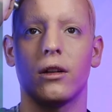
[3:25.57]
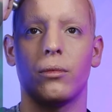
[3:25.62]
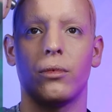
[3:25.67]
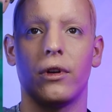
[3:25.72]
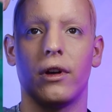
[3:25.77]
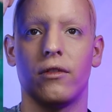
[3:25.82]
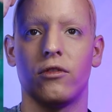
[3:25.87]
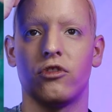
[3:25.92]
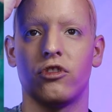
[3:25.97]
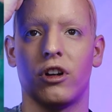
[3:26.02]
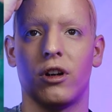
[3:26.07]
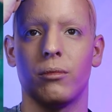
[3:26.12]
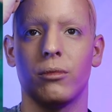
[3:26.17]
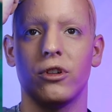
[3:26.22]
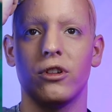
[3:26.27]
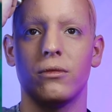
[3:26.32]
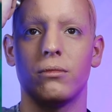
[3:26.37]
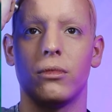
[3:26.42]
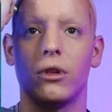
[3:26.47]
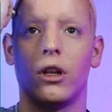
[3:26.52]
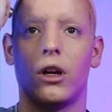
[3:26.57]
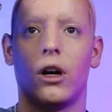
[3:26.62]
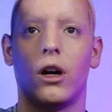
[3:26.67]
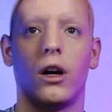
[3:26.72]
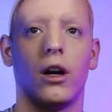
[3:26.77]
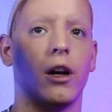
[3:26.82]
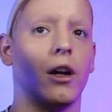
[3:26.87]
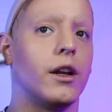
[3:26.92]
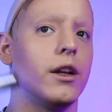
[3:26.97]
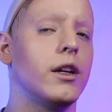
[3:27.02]
up, we have Jomber's
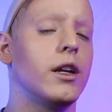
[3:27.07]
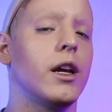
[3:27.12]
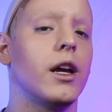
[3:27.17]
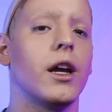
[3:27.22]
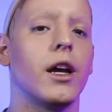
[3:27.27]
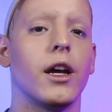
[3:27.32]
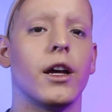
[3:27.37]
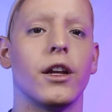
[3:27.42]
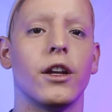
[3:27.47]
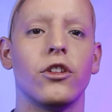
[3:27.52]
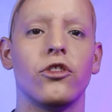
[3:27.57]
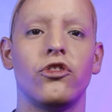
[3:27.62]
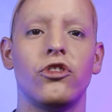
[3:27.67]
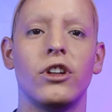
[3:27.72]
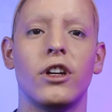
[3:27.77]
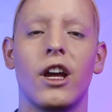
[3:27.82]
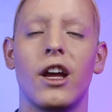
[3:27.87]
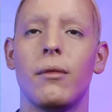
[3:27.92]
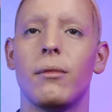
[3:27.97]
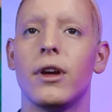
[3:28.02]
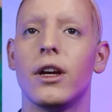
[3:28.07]
Blonde, and she came